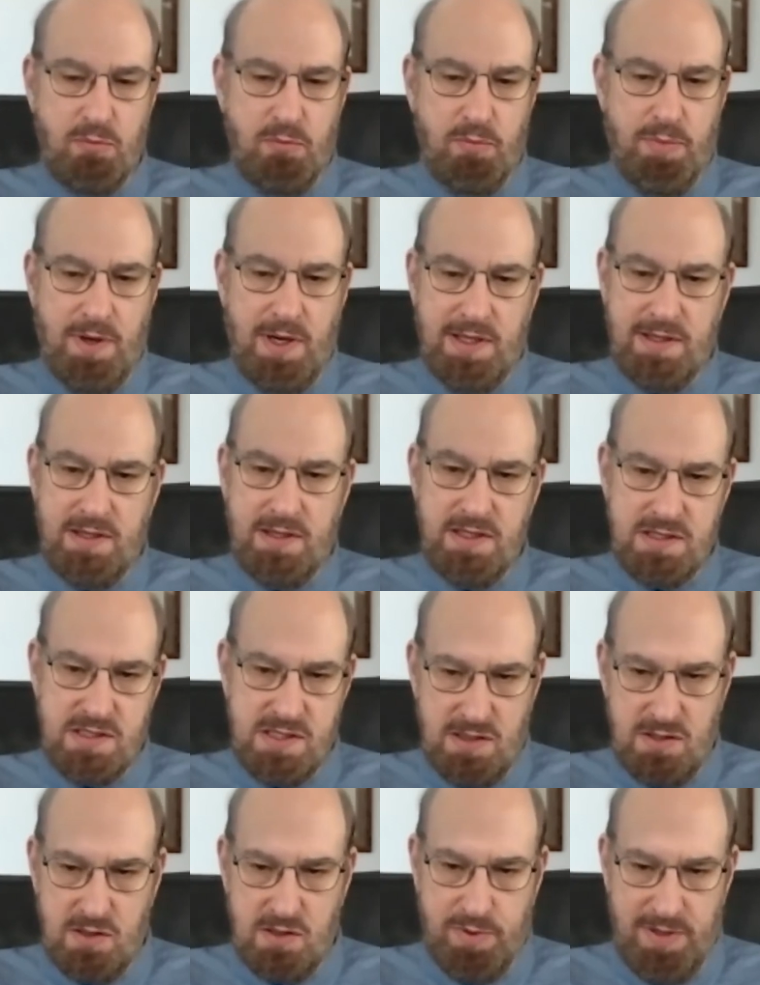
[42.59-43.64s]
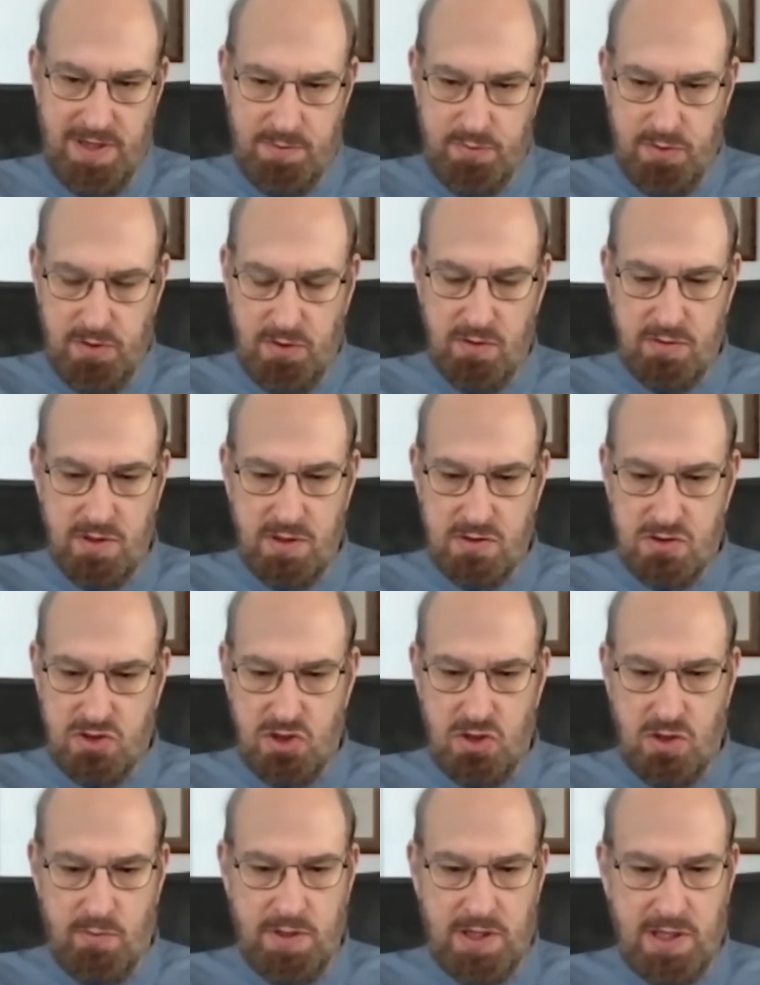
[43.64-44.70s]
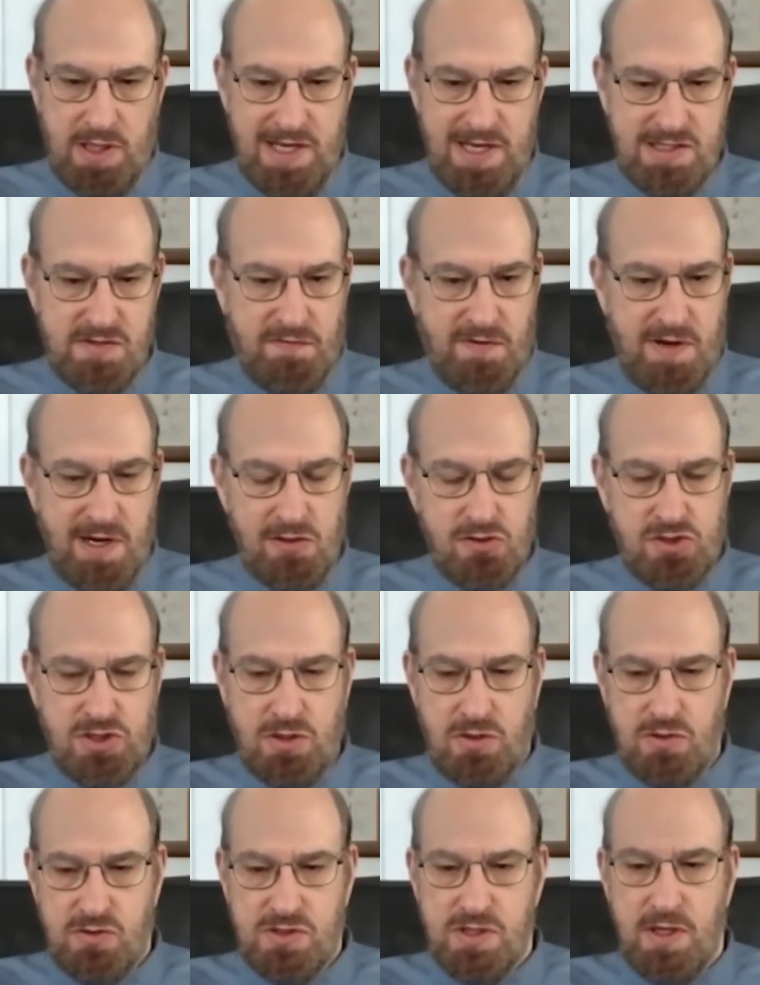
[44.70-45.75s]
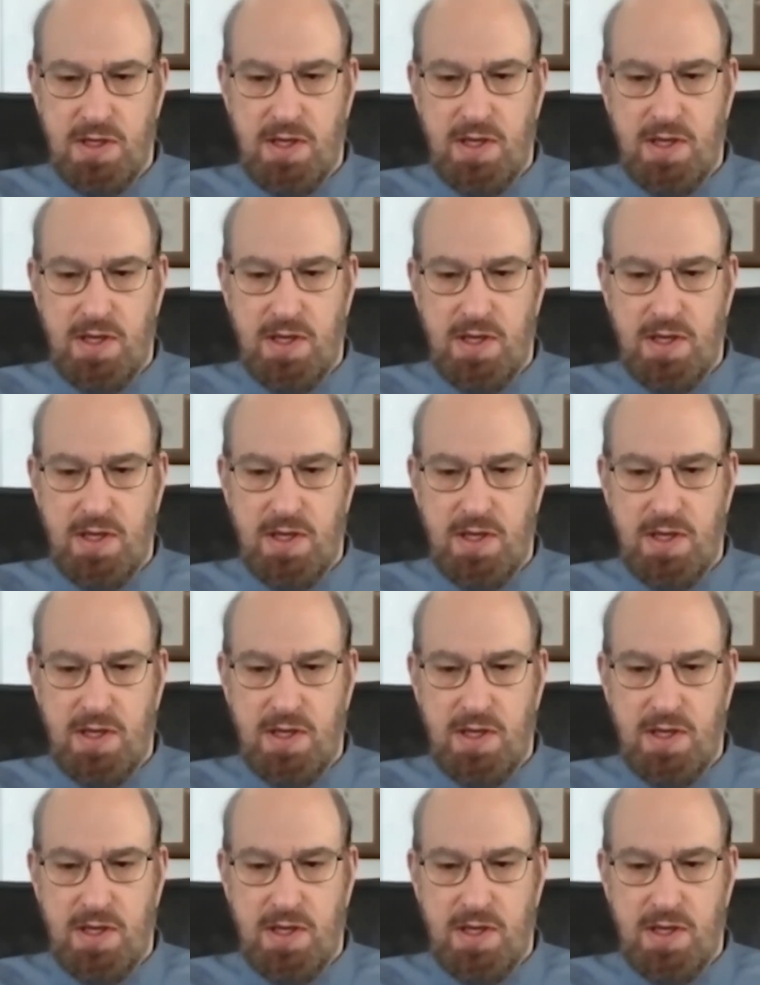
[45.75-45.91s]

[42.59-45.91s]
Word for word: But this other paper, the genomic classifier, shows